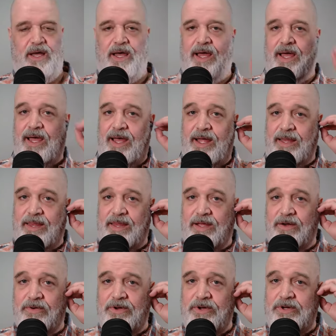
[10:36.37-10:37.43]
And
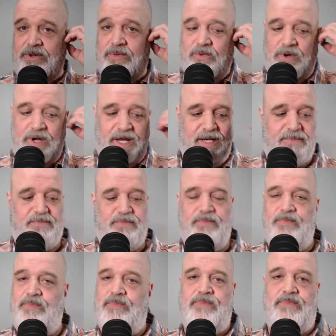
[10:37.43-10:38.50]
the room went
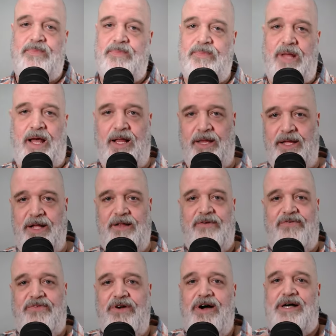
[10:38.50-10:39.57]
a little
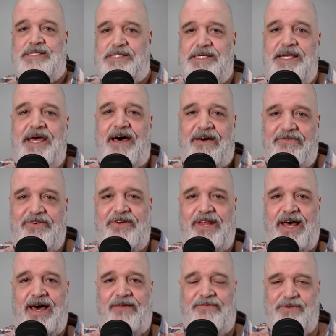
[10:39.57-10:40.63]
frosty after
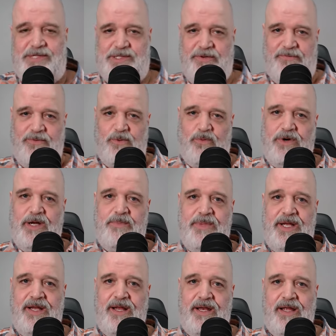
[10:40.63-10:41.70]
that. So for one
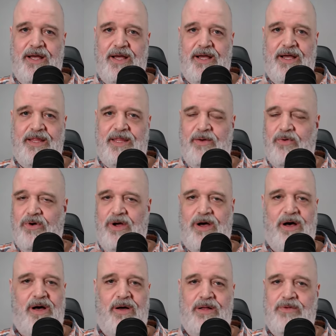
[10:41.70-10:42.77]
minute, they were
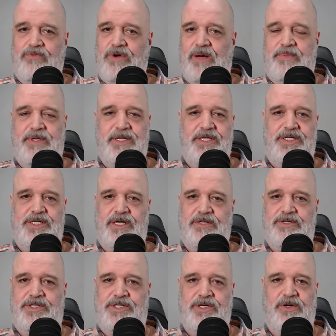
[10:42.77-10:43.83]
all rubbing each
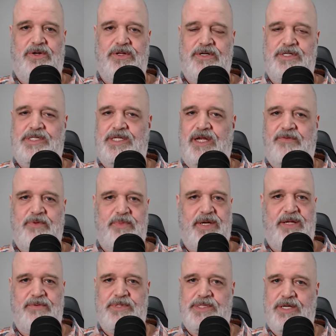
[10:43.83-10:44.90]
other's shoulders and
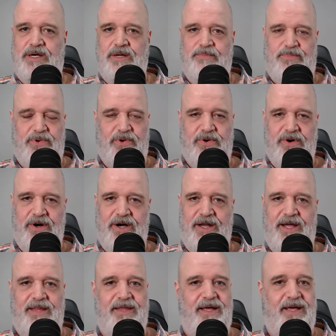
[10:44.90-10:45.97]
everybody was on board.
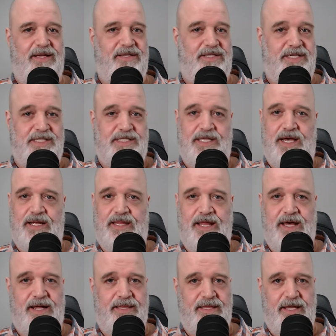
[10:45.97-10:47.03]
And then just like
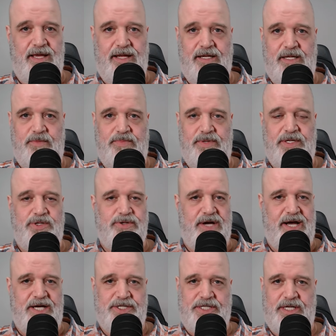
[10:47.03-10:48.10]
that, the NDP
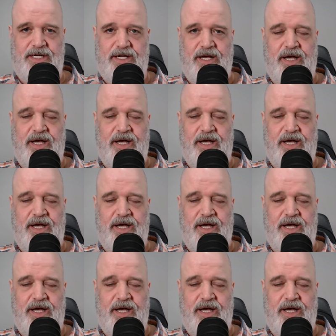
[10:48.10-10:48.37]
trashed it